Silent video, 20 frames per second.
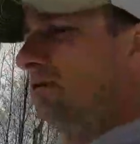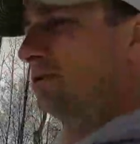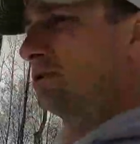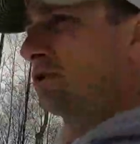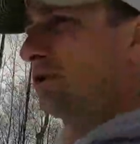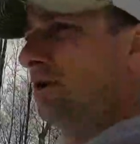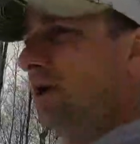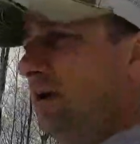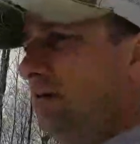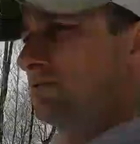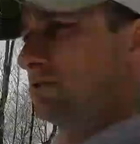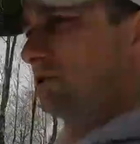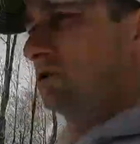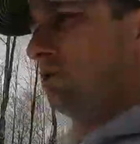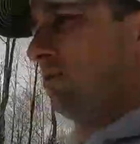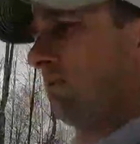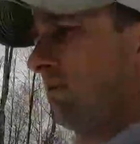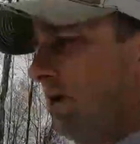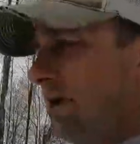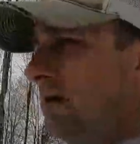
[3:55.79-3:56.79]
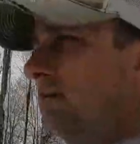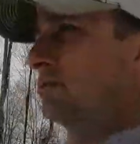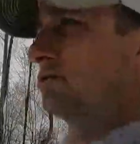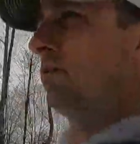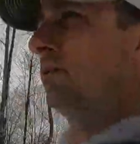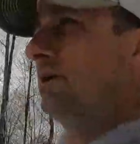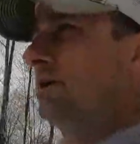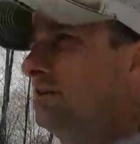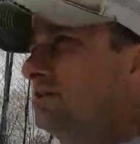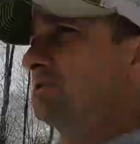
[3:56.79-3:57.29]
The sugar house is showing I got
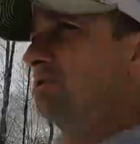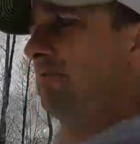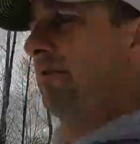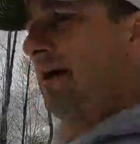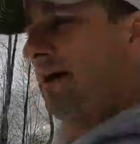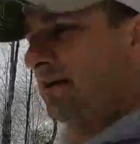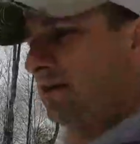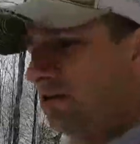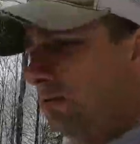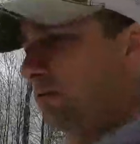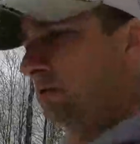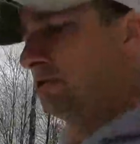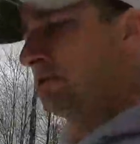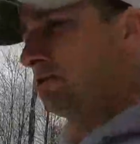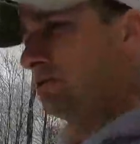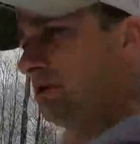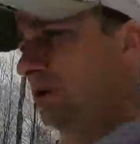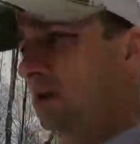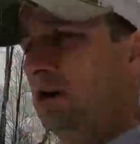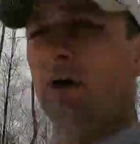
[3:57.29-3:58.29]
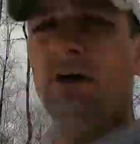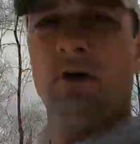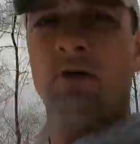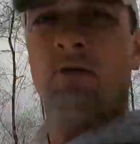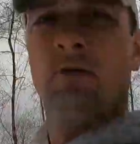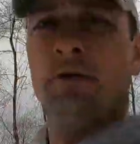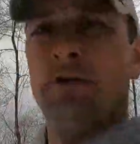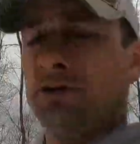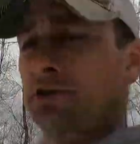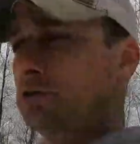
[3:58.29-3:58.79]
20 inches of vacuum, which is
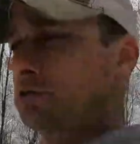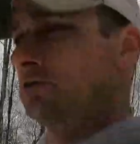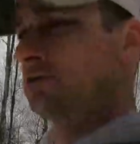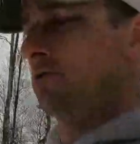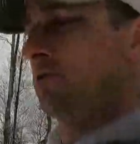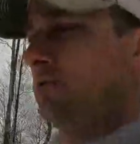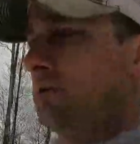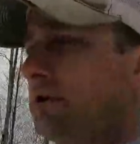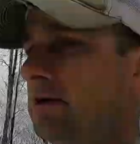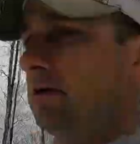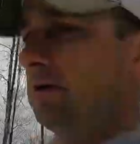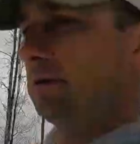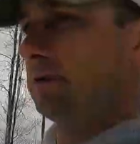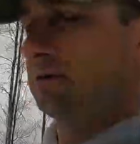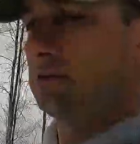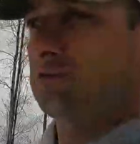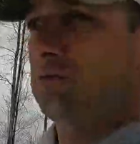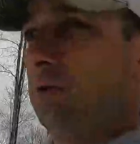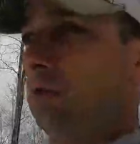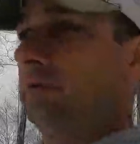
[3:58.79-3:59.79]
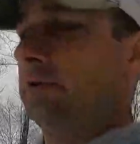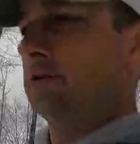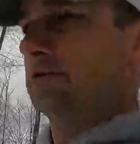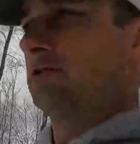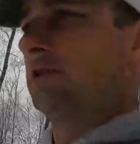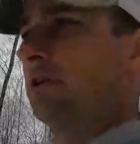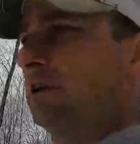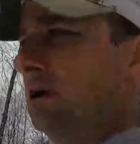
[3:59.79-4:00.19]
what it should show here, as well as